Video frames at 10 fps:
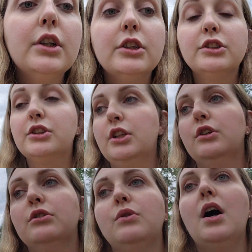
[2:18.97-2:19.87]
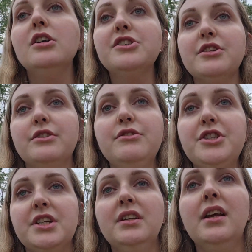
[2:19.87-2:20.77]
So our
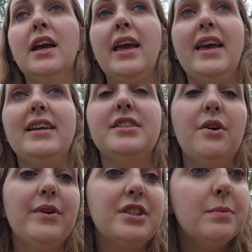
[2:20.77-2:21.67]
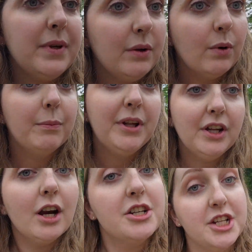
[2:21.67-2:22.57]
solution is going to be, we're
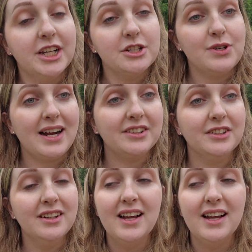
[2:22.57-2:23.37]
building our chicken tractor,